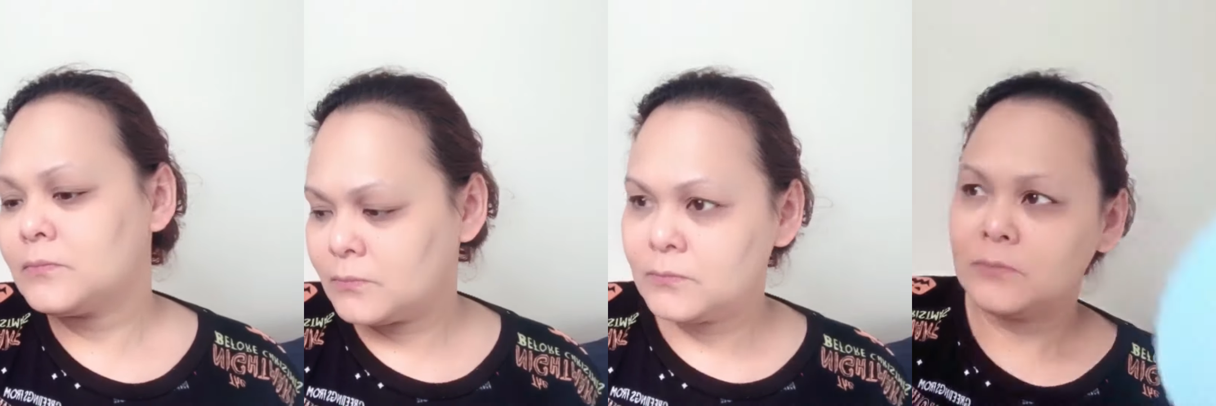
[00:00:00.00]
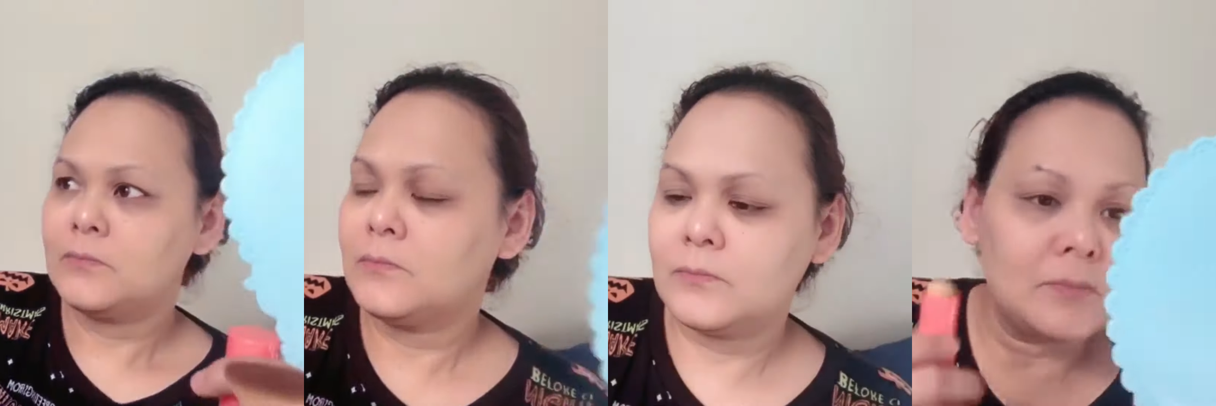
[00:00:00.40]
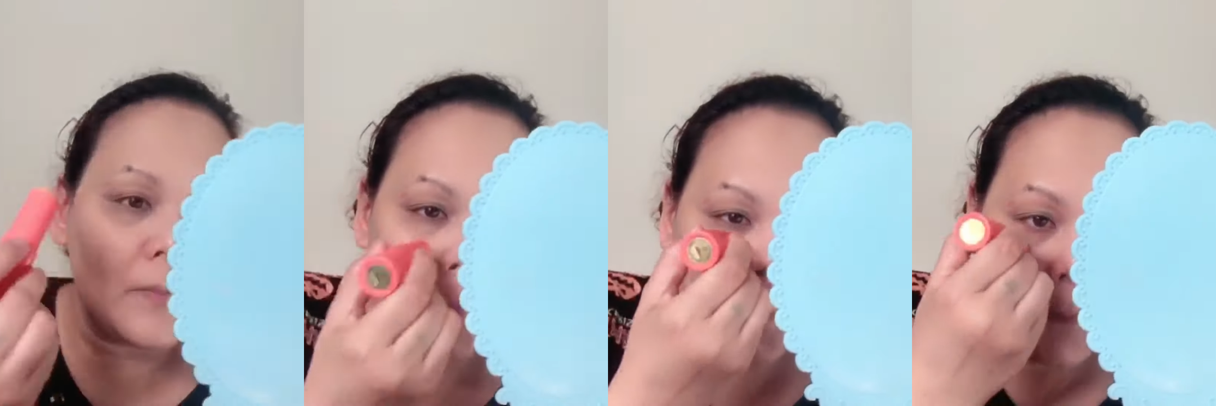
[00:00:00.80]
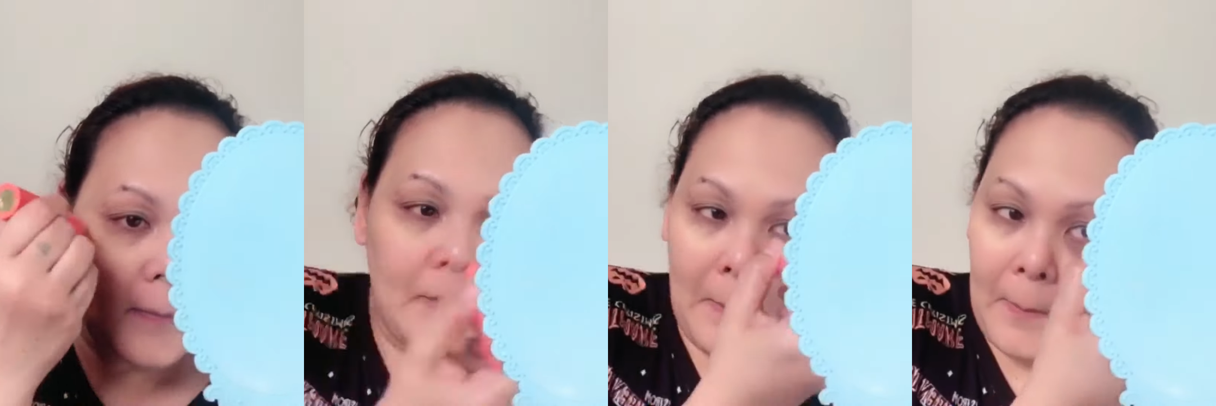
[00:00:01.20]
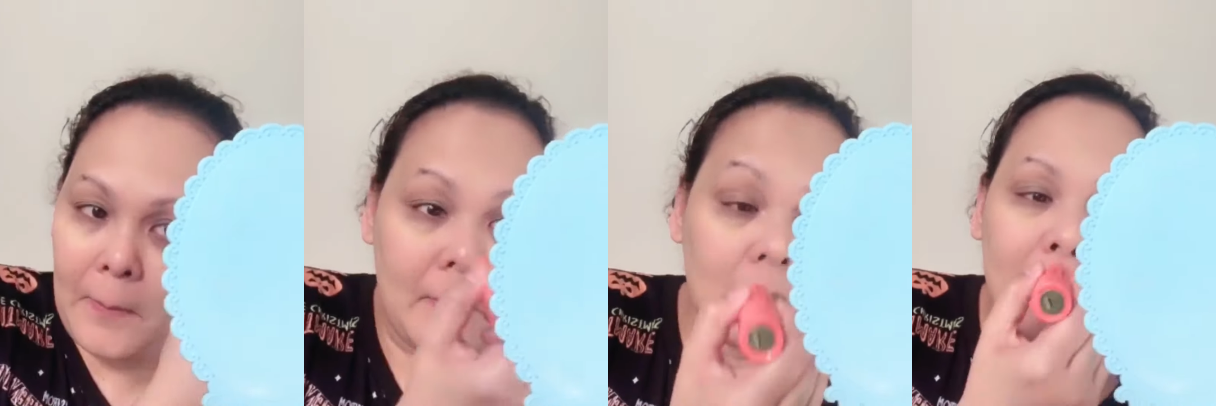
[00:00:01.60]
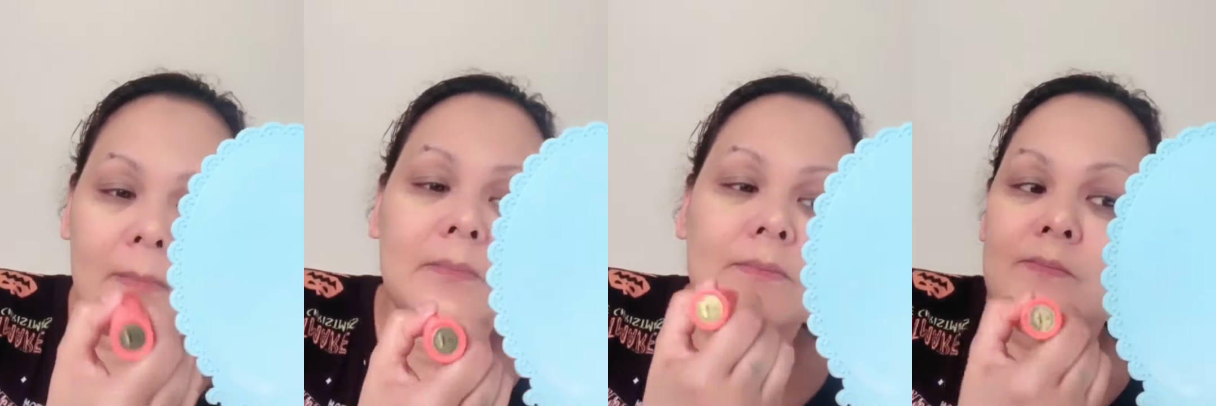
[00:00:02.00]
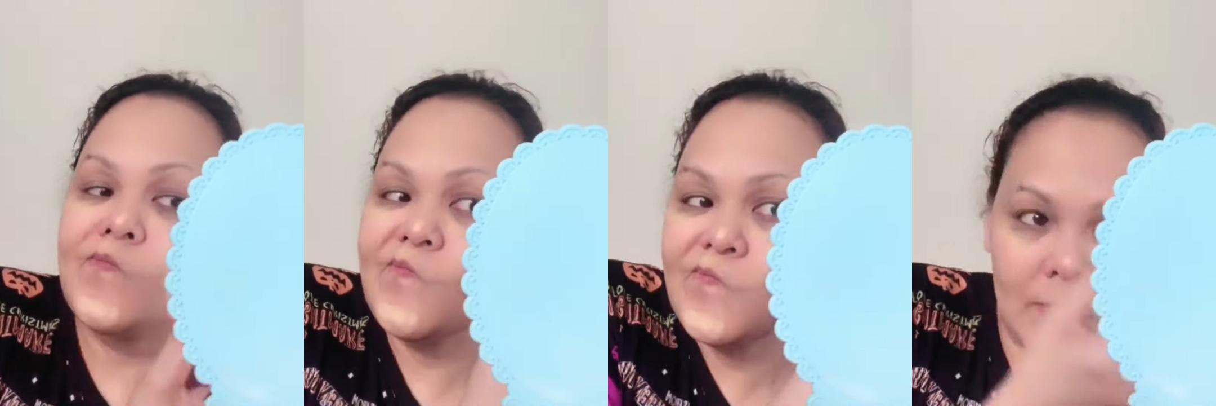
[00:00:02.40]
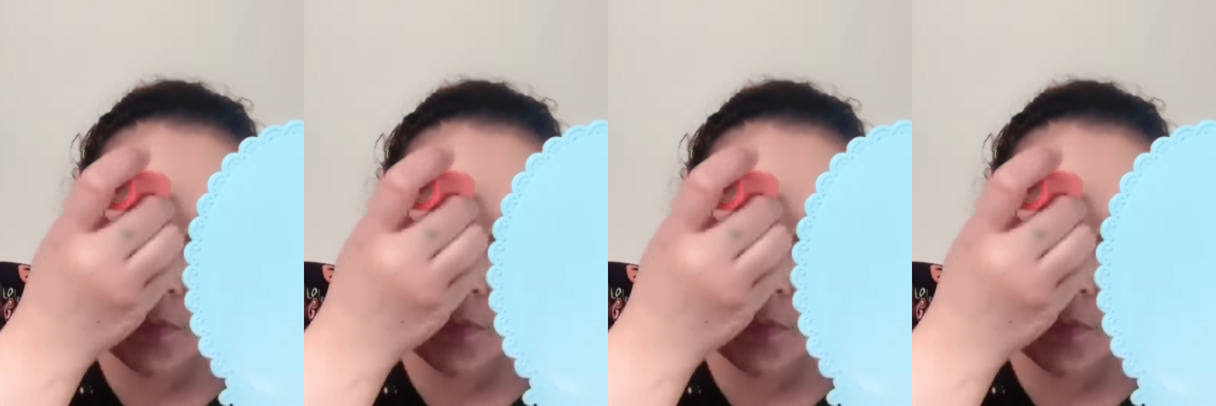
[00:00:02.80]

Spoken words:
I I don't need a lot of coverage